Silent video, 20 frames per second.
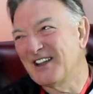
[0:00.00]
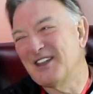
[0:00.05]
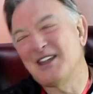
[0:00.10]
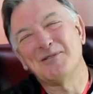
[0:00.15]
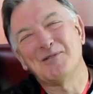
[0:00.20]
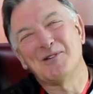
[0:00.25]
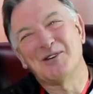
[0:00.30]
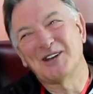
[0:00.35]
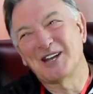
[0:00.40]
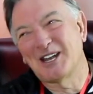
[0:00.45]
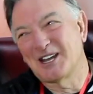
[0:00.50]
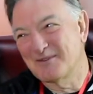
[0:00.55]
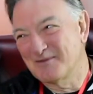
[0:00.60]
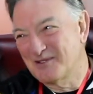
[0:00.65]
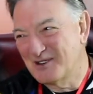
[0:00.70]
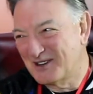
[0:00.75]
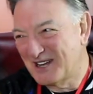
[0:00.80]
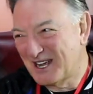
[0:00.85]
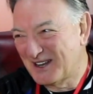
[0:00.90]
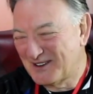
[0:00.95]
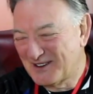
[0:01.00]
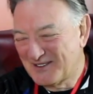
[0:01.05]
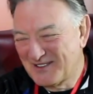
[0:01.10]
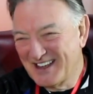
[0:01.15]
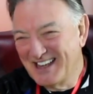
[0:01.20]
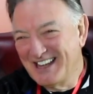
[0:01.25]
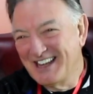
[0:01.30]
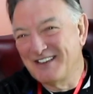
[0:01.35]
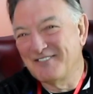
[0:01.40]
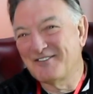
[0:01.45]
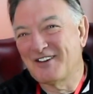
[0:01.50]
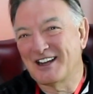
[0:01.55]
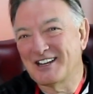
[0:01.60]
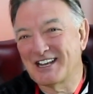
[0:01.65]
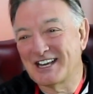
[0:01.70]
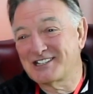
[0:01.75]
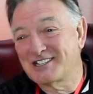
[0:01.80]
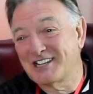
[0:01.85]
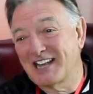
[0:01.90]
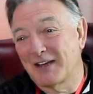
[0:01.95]
Not anymore. In
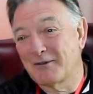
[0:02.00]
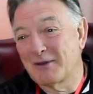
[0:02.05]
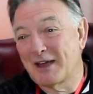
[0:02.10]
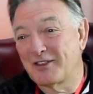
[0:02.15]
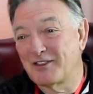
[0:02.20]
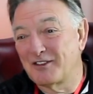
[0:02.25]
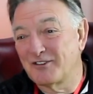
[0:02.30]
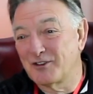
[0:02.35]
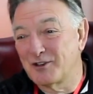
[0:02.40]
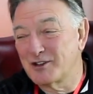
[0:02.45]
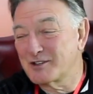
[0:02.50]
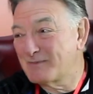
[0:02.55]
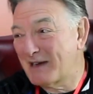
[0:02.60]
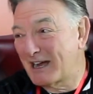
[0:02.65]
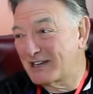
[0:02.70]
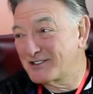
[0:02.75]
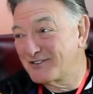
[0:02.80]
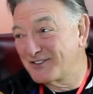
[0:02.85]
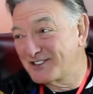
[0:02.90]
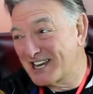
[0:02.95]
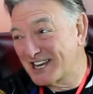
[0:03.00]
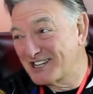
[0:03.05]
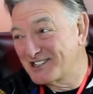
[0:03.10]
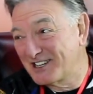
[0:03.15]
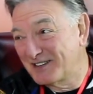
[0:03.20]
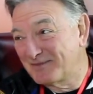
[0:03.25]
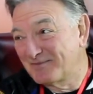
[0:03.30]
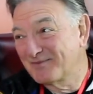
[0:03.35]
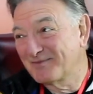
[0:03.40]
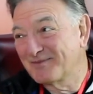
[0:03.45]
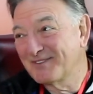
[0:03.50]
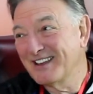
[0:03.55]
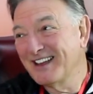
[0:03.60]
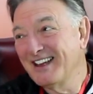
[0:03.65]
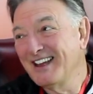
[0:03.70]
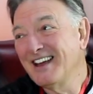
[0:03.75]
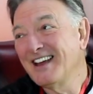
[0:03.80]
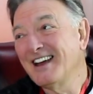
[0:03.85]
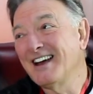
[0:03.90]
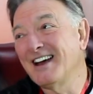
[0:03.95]
fact, yesterday we had the first batch for testing
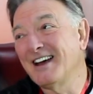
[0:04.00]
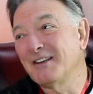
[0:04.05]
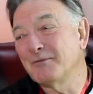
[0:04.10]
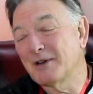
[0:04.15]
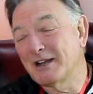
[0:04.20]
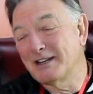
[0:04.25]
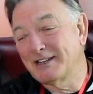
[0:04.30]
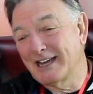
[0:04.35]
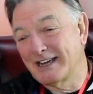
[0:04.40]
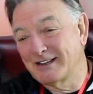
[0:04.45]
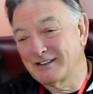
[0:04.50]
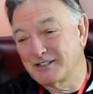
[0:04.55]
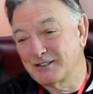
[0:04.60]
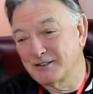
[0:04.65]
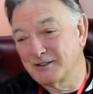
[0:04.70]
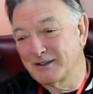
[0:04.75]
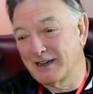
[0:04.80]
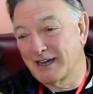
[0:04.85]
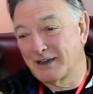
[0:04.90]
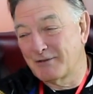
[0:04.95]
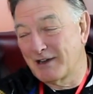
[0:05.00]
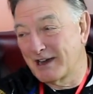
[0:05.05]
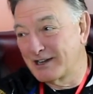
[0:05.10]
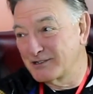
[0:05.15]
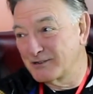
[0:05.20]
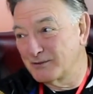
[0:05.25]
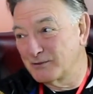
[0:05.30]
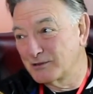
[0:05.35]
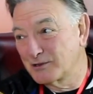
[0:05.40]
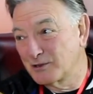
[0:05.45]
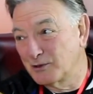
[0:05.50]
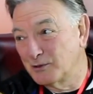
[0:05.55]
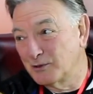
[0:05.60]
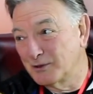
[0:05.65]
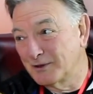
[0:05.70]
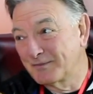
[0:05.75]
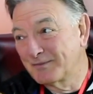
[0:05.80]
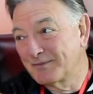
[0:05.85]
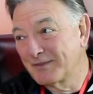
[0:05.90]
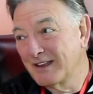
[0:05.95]
and went down to our range at Worcester
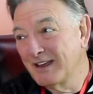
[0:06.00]
Norton.